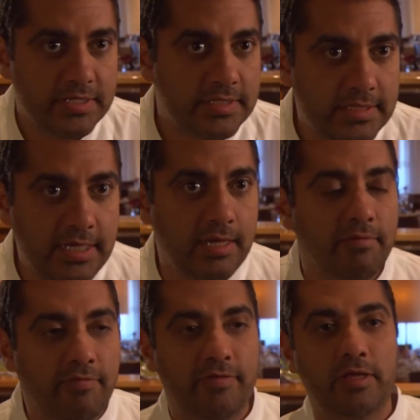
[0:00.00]
see
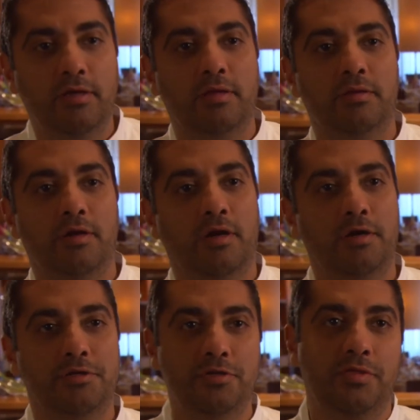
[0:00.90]
and feel
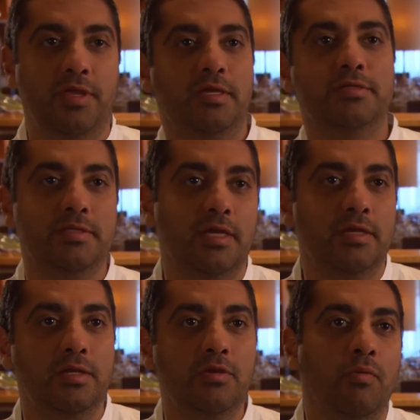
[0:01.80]
are two things that
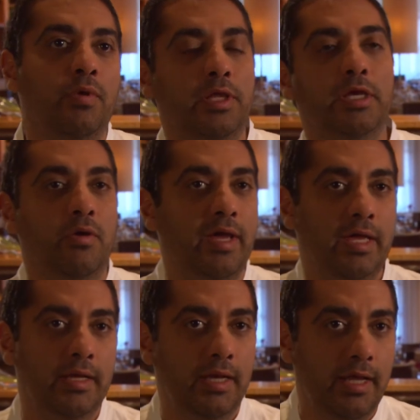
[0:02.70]
really go
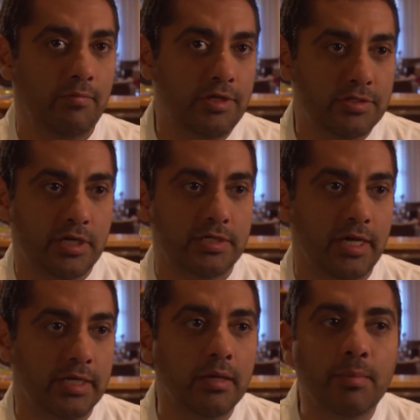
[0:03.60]
hand in hand when you start
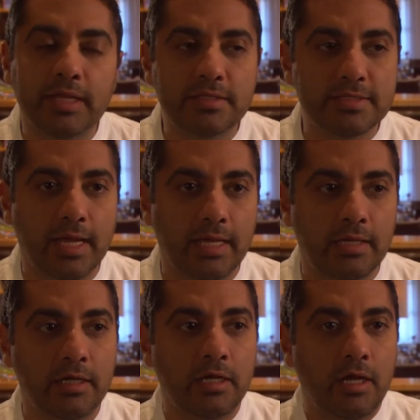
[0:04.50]
talking about design
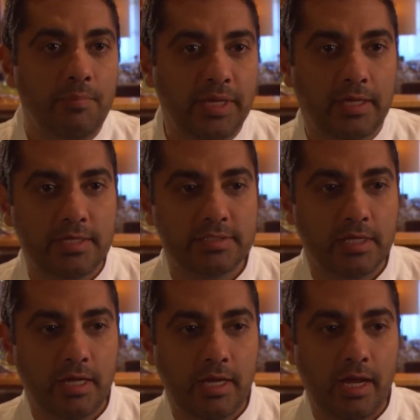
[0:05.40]
because
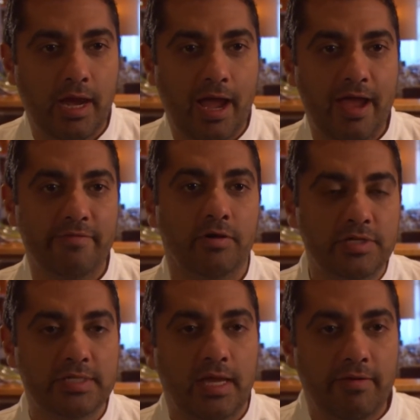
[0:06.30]
I've
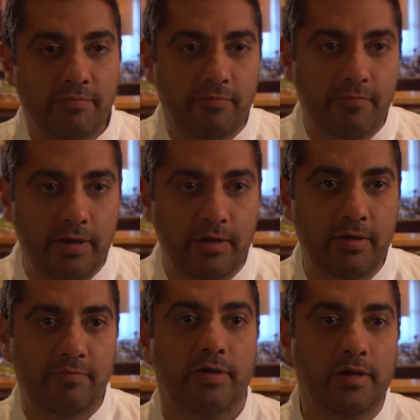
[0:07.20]
always had a
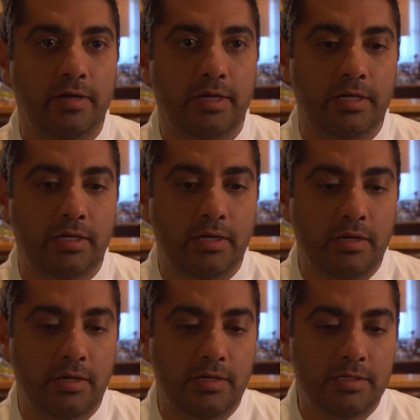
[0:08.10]
very, very
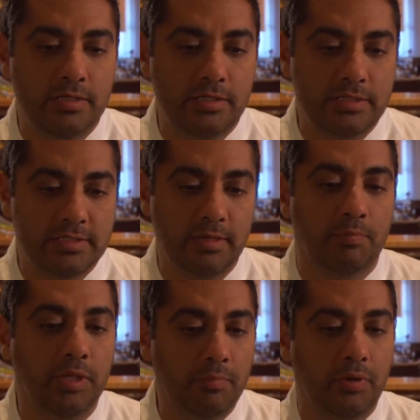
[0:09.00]

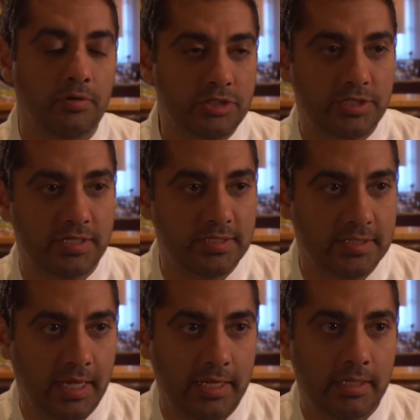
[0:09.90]
simple approach to
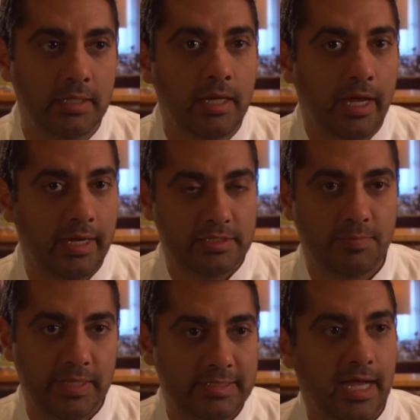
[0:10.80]
design, and it's
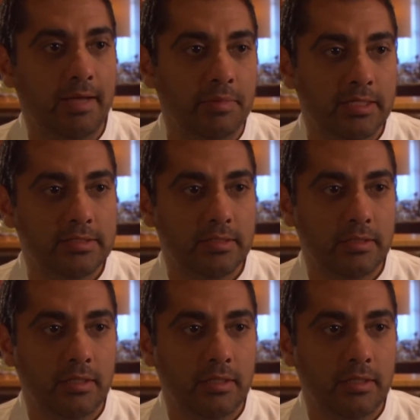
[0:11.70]
been timeless